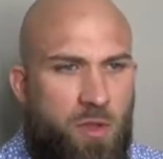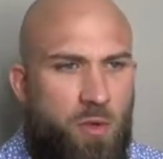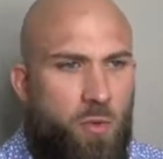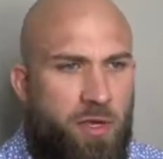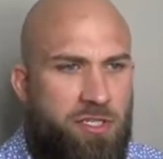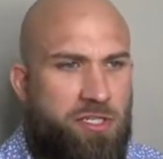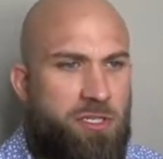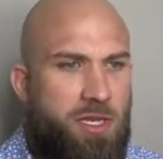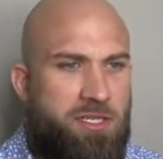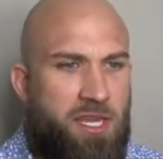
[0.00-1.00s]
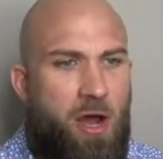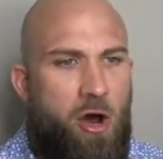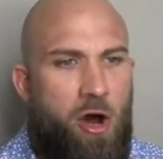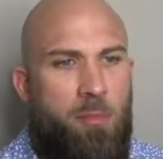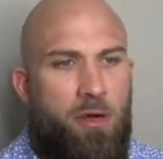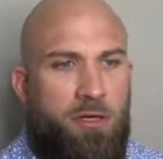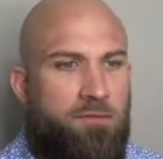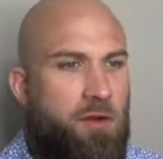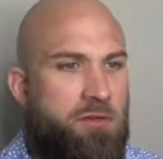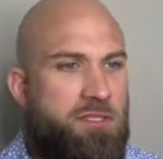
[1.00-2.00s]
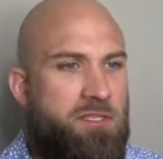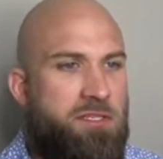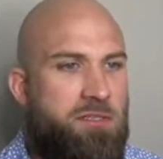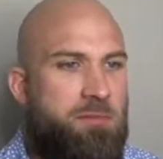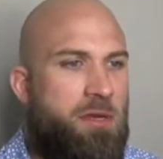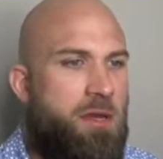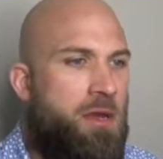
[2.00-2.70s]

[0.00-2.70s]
which is a hallmark of narcissism.